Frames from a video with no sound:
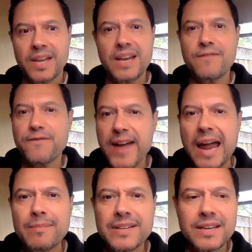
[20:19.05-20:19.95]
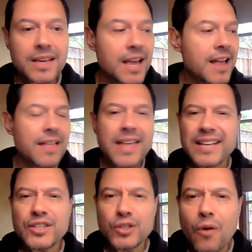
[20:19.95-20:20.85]
In a family,
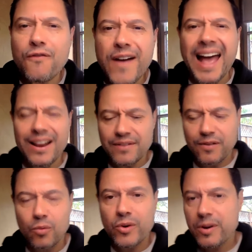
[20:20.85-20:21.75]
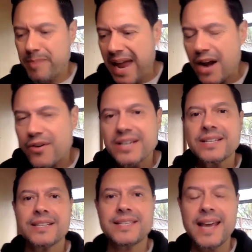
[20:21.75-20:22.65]
that is so valuable when a
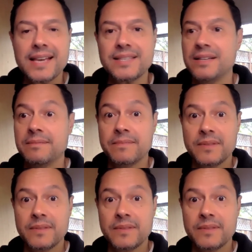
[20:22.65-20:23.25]
parent says,